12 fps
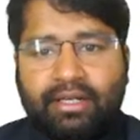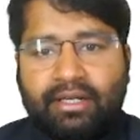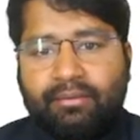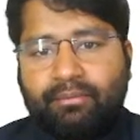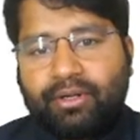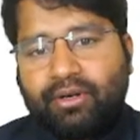
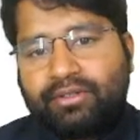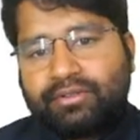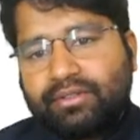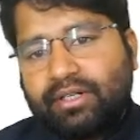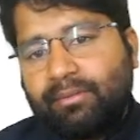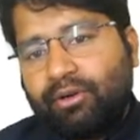because
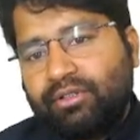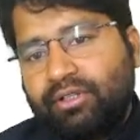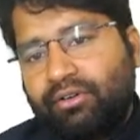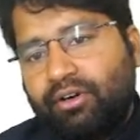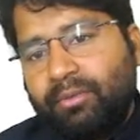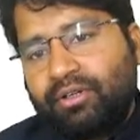about the
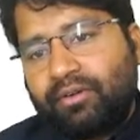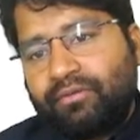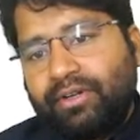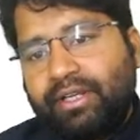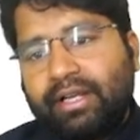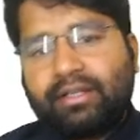Government of
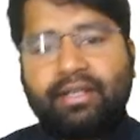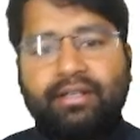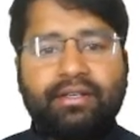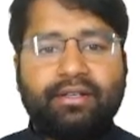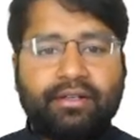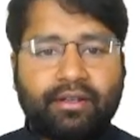India Act
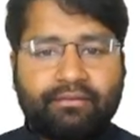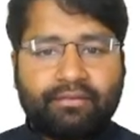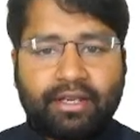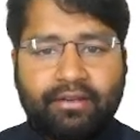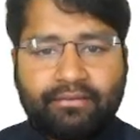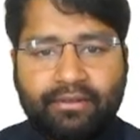
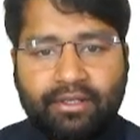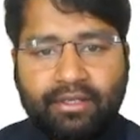1935,